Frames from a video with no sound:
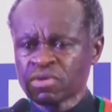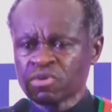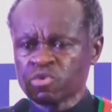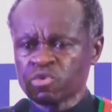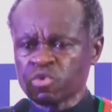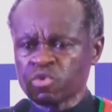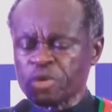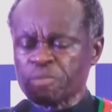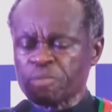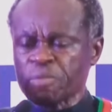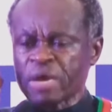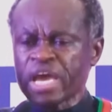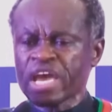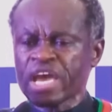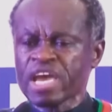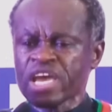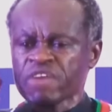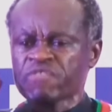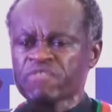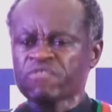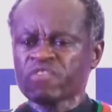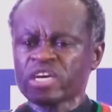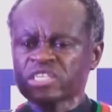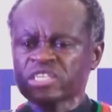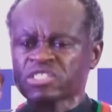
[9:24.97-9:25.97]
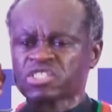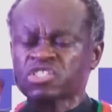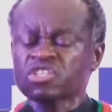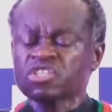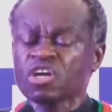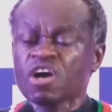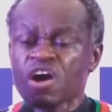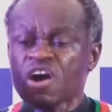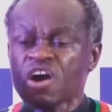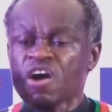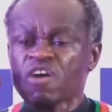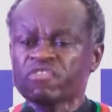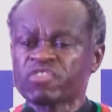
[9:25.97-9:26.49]
We may even
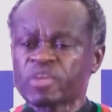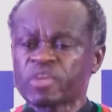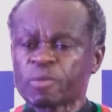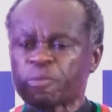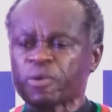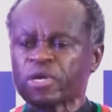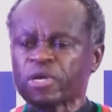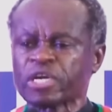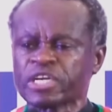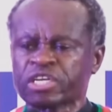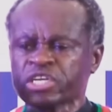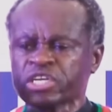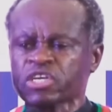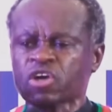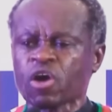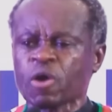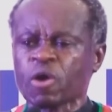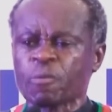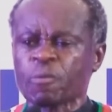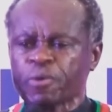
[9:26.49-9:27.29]
solve the political